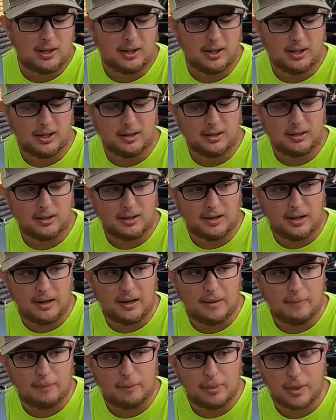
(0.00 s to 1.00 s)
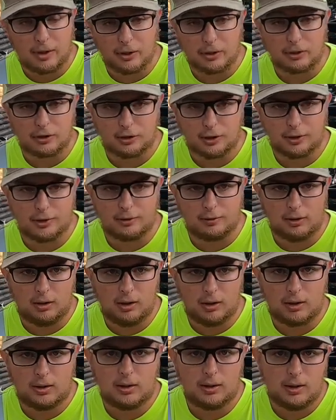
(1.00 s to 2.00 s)
and, and bigger chunk
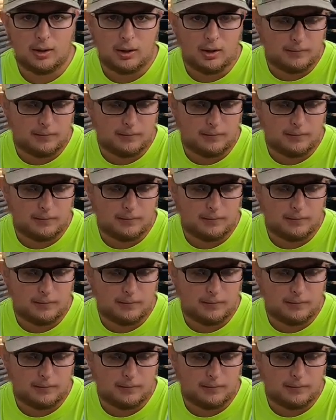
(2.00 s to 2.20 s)
rock.